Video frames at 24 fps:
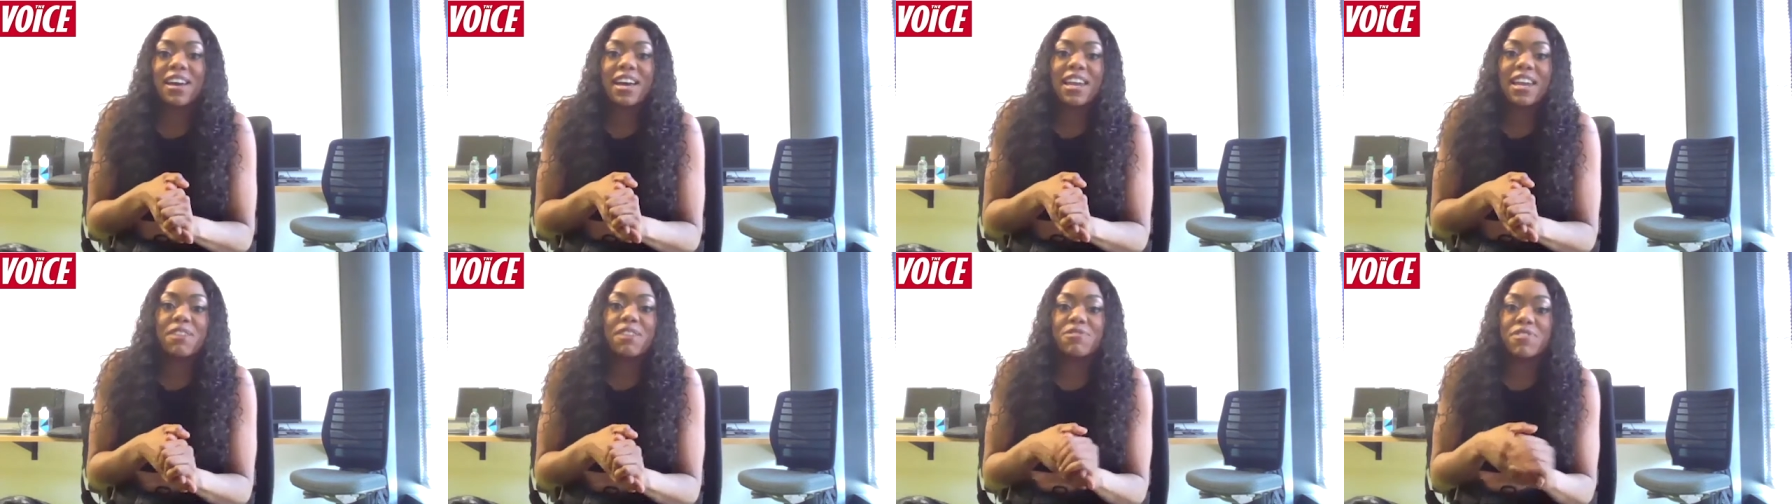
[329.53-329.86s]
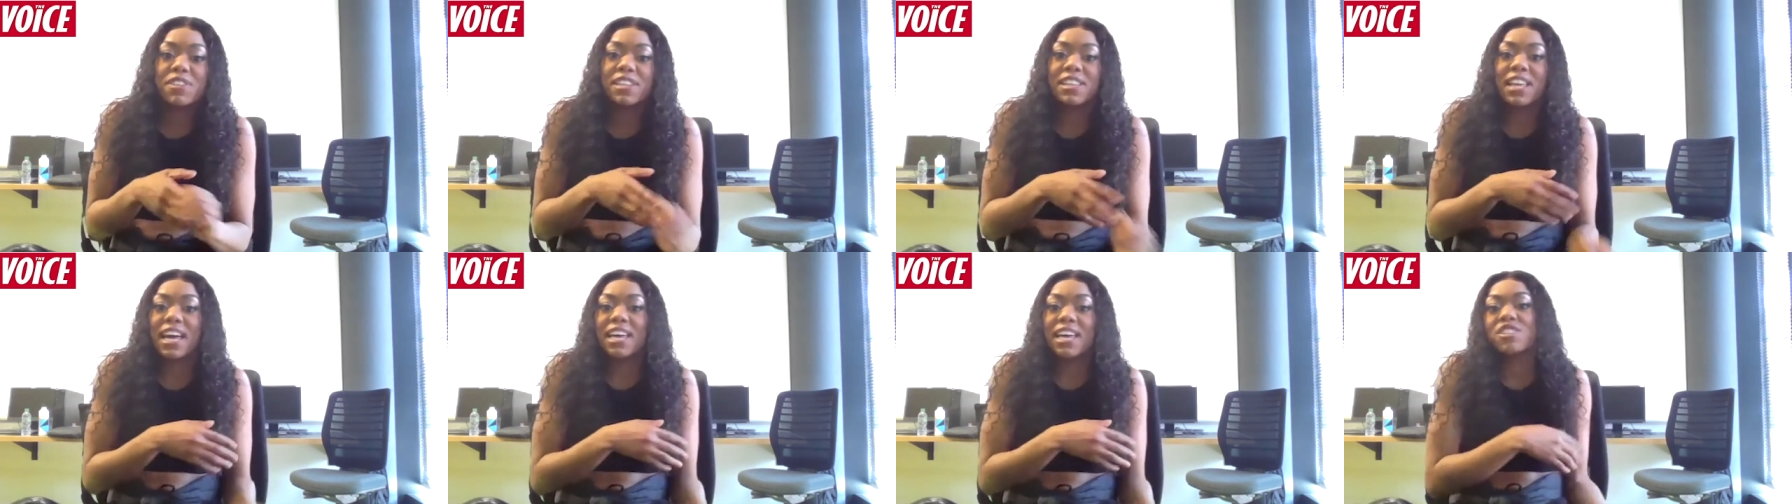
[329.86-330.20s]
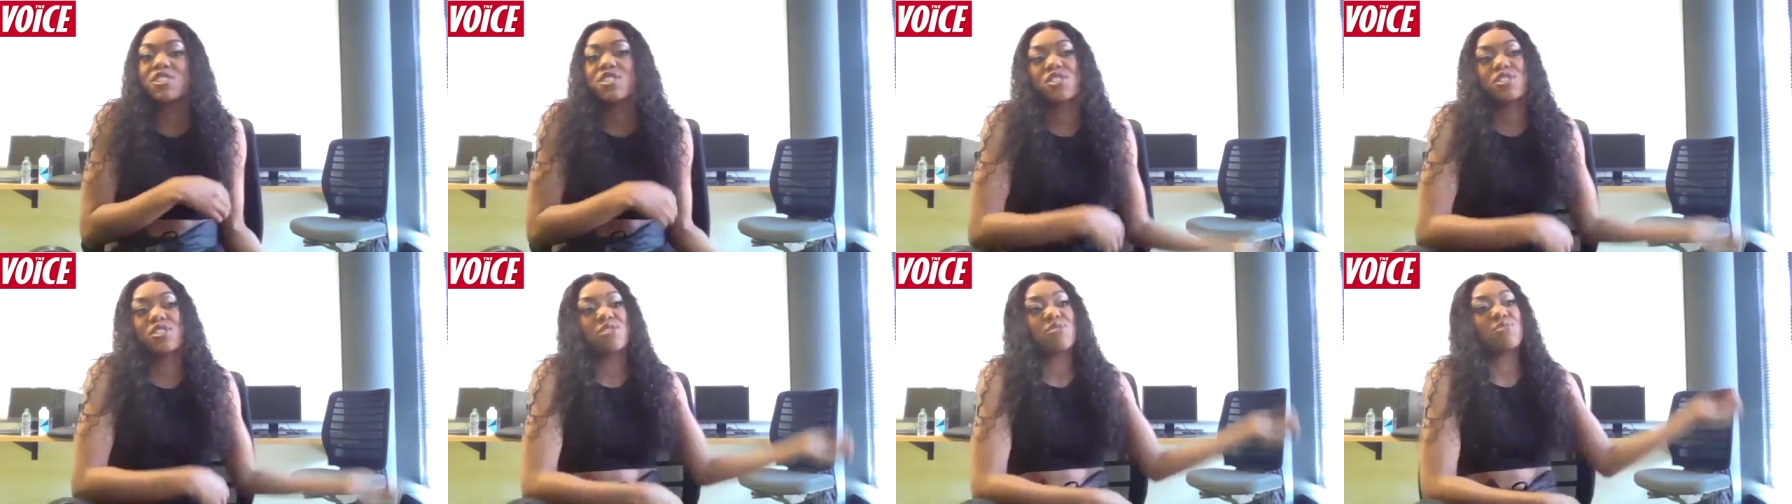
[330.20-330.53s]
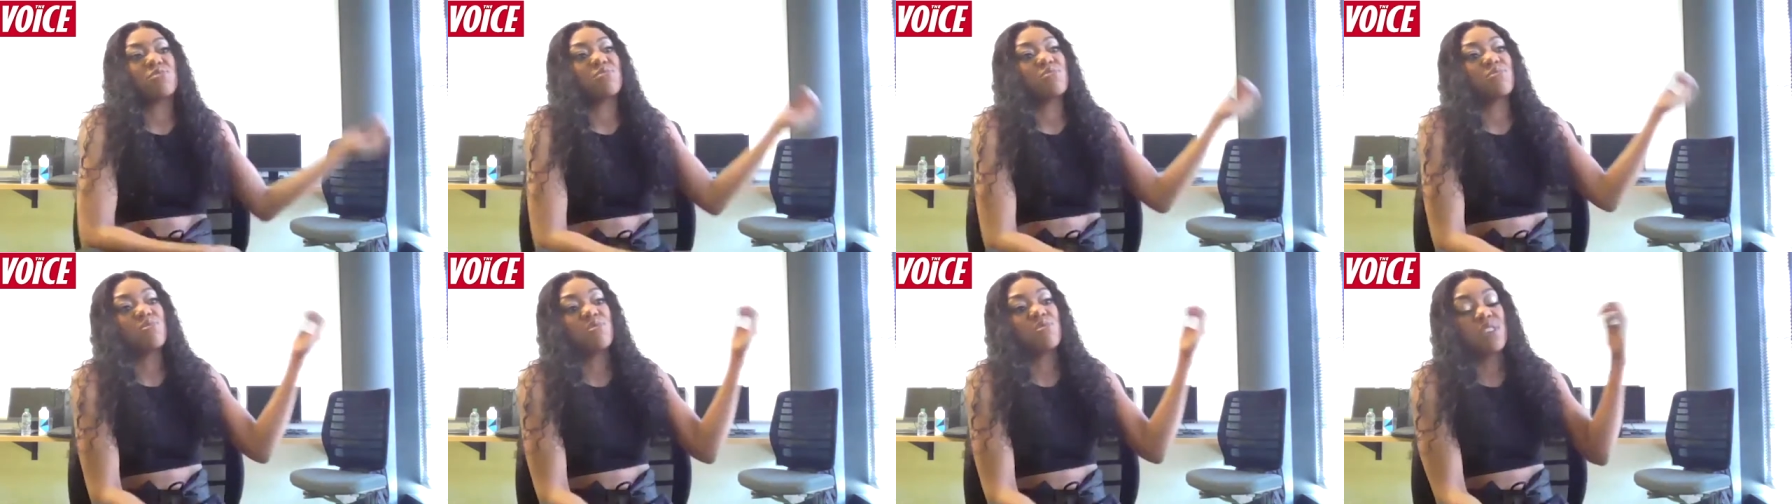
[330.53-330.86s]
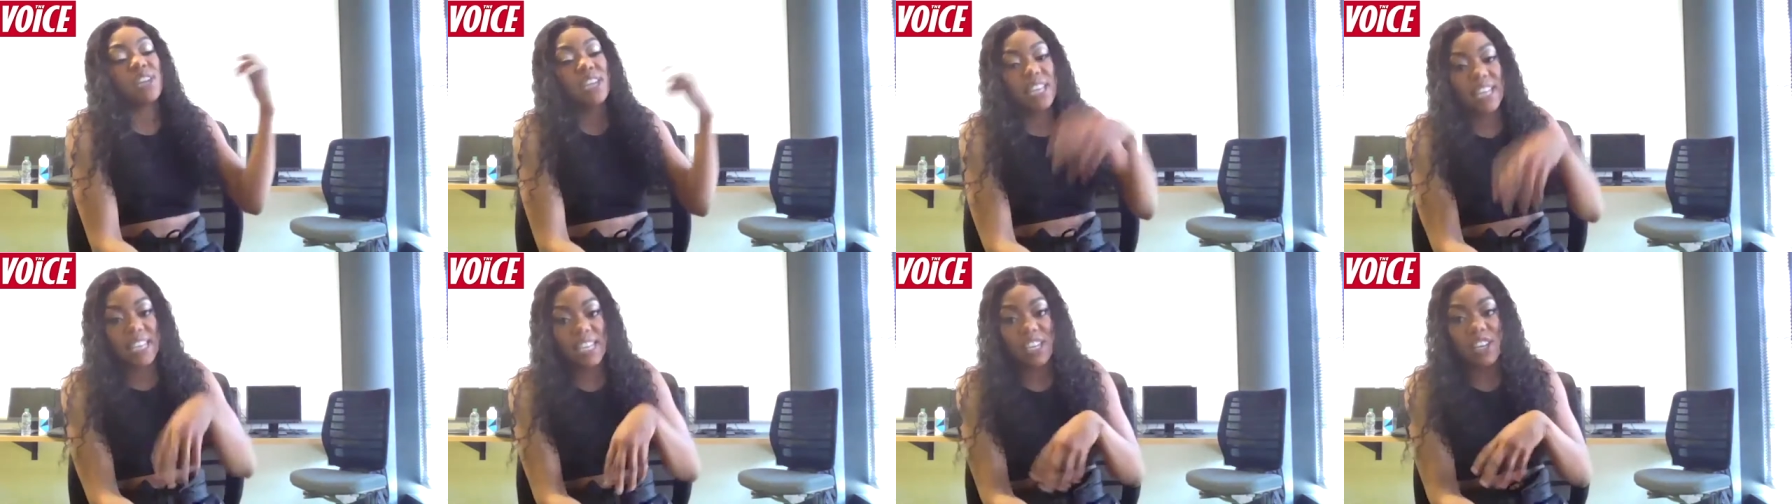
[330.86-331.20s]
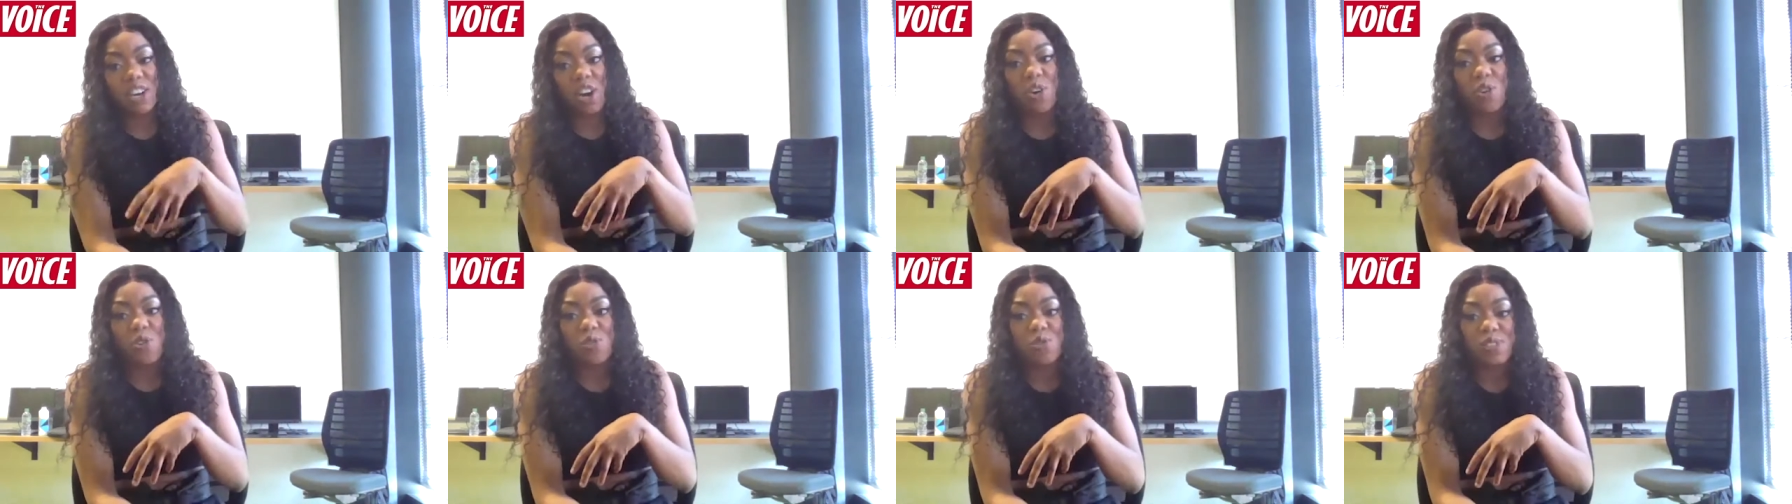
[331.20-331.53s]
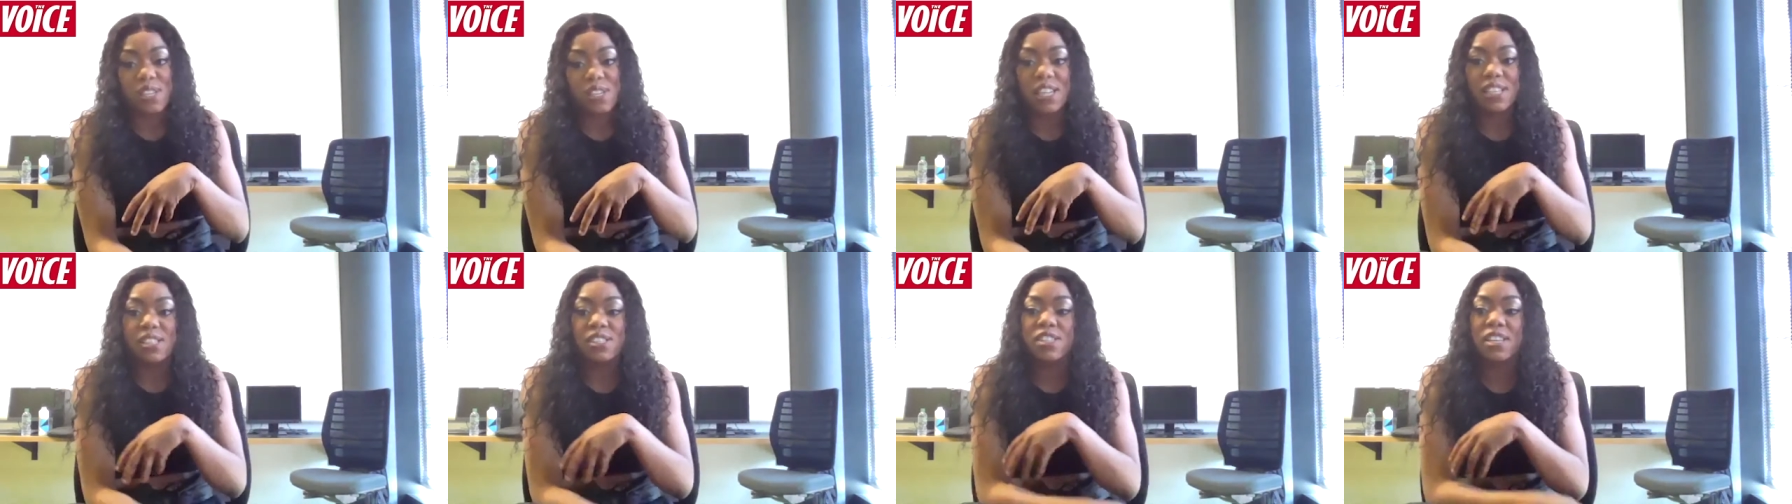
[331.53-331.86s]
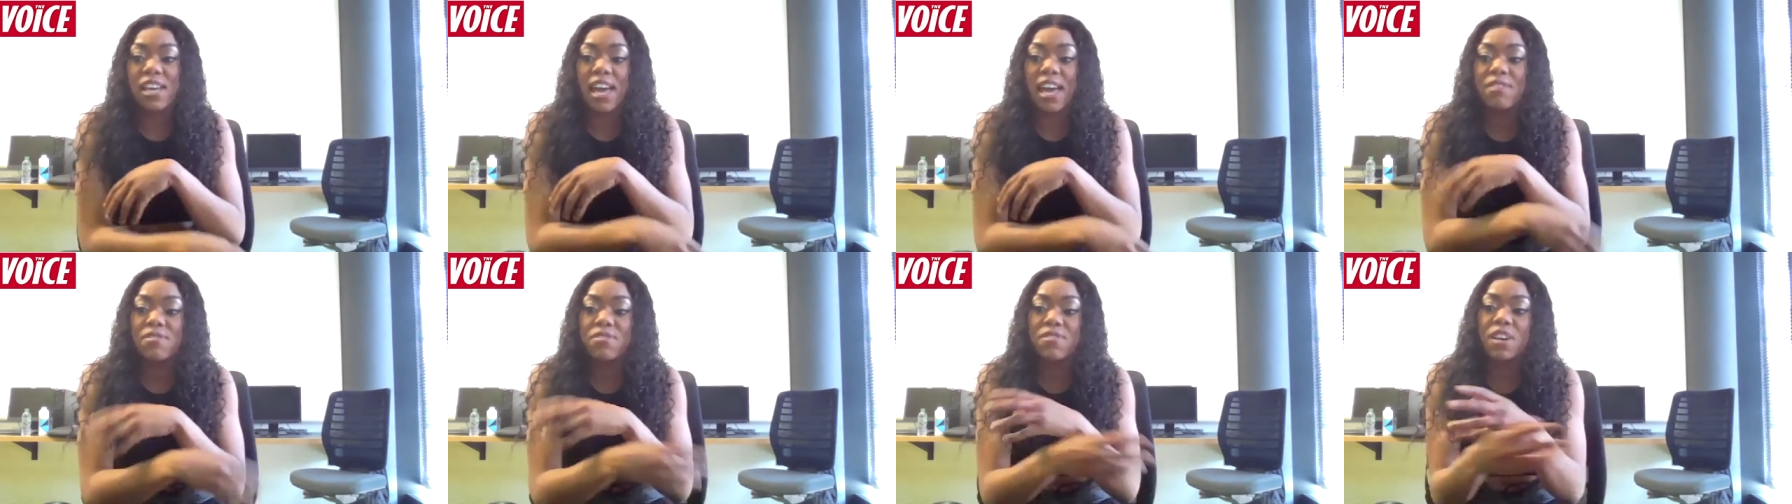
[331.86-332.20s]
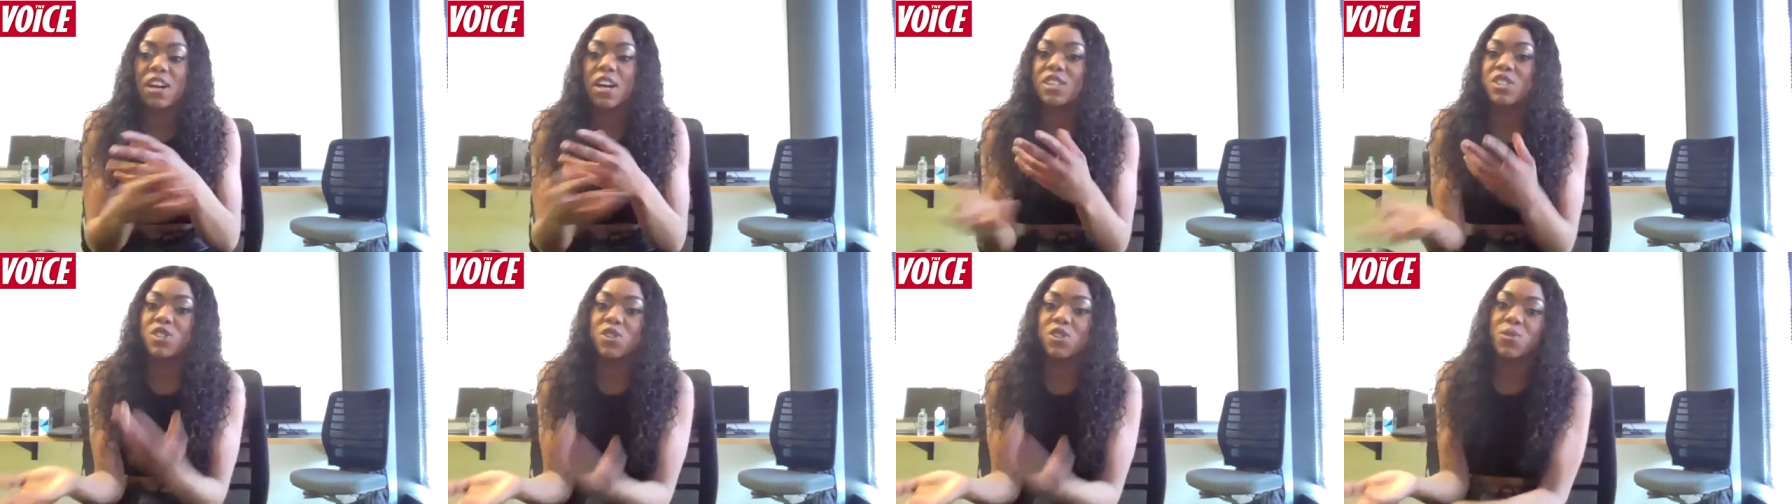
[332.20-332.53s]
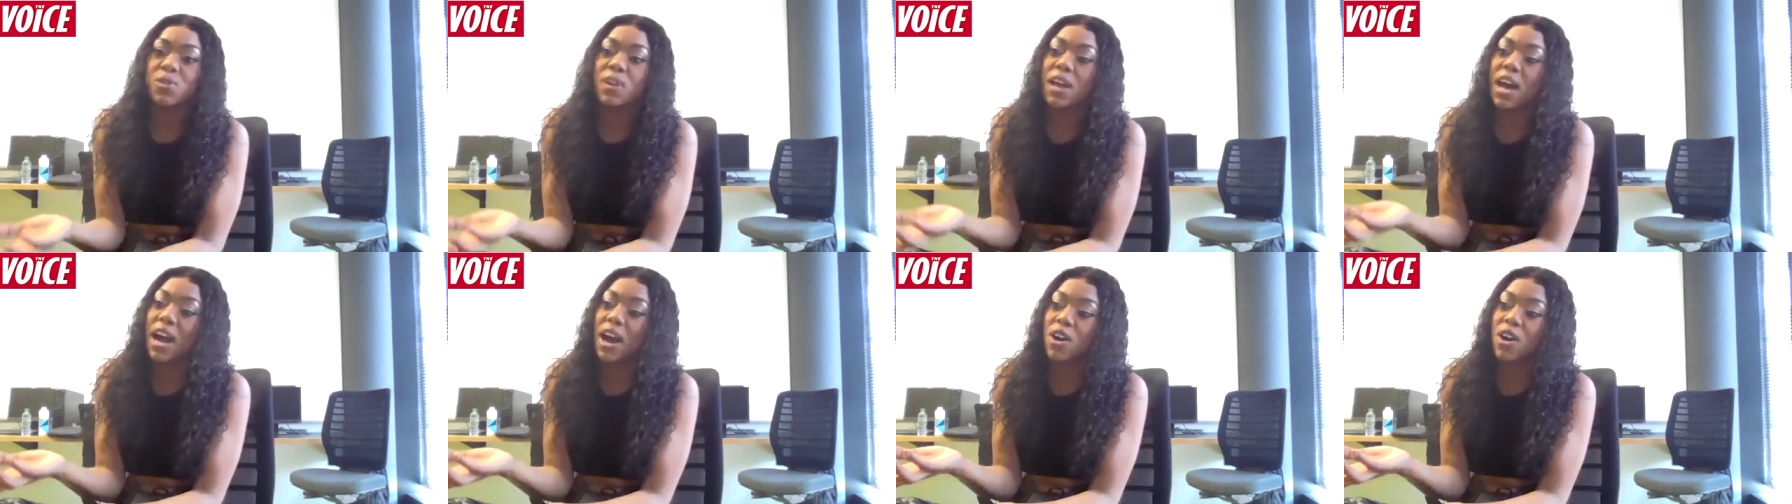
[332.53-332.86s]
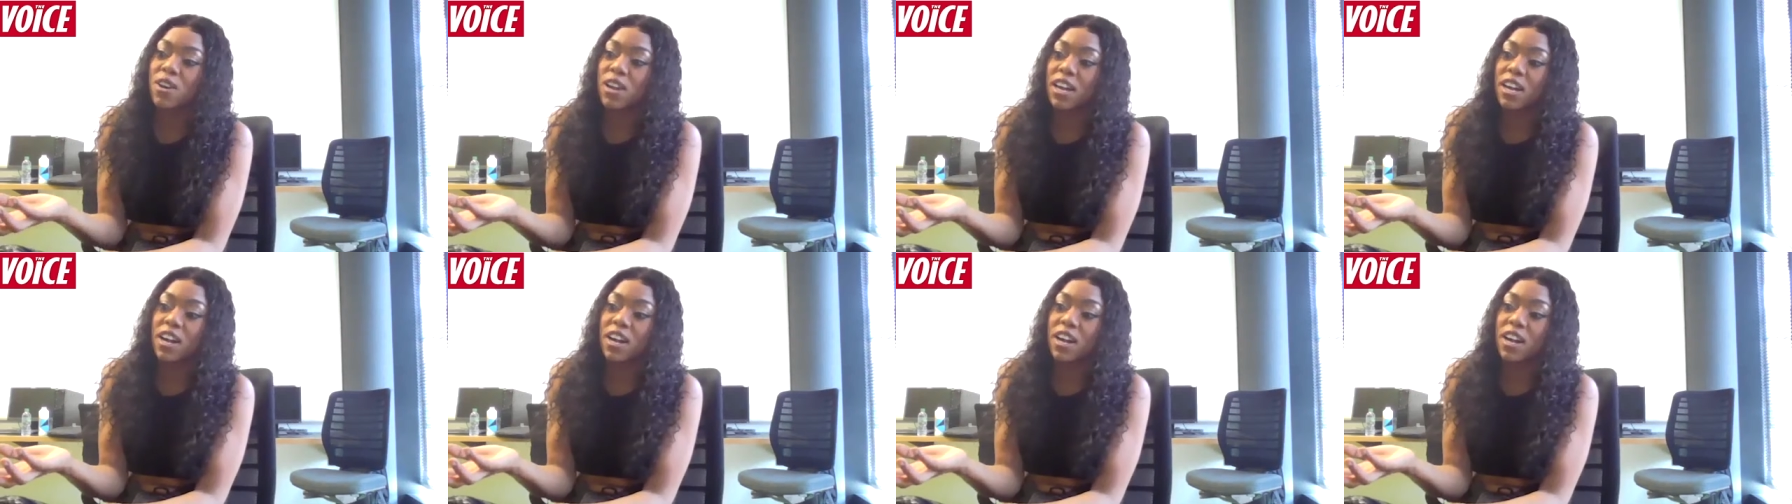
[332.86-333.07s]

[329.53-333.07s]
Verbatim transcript: And I think that just really goes into everything I do now.